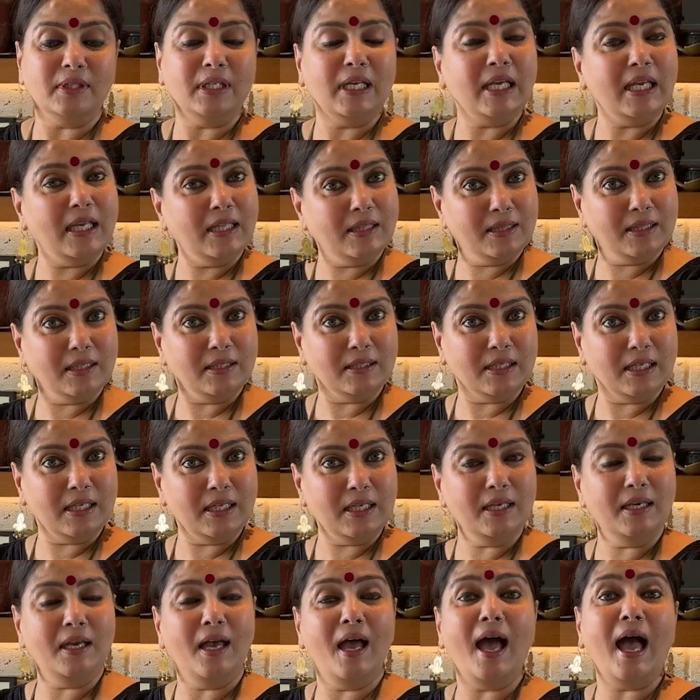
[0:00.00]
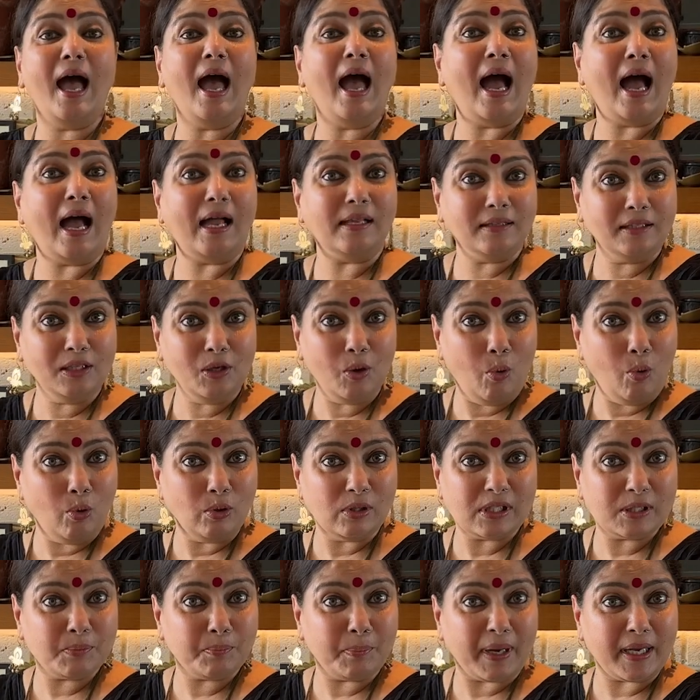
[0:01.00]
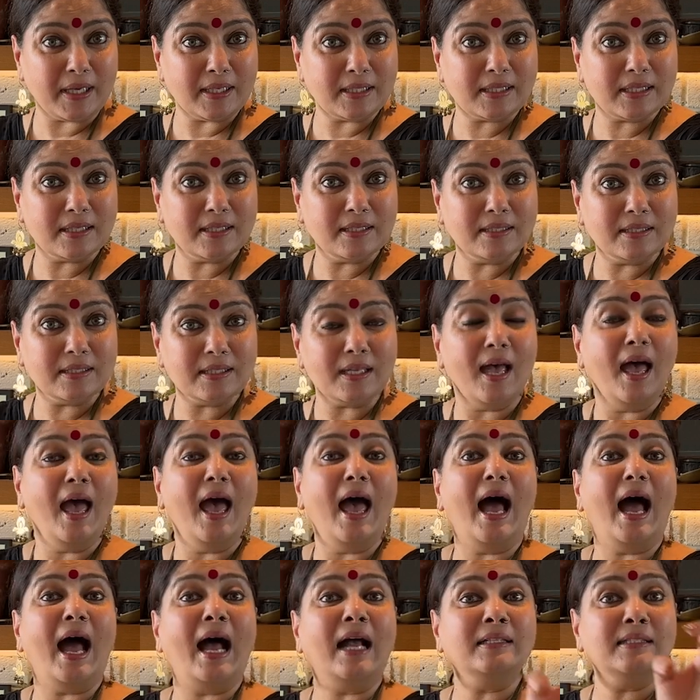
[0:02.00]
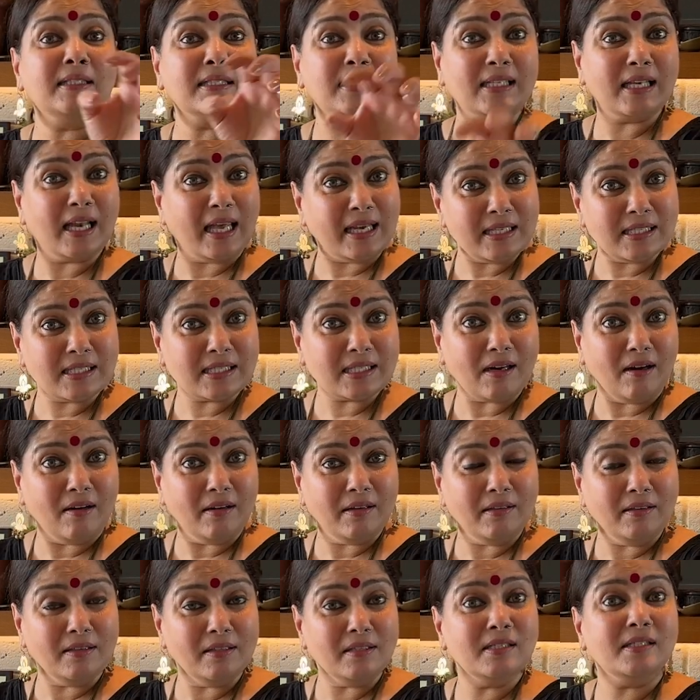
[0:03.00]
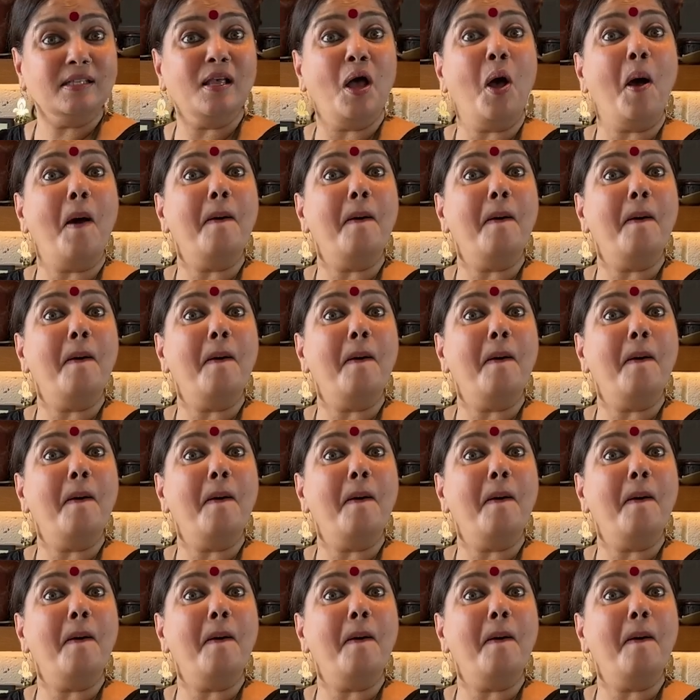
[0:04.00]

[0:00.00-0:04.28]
Heat the ghee, add the whole spices, add sliced onions,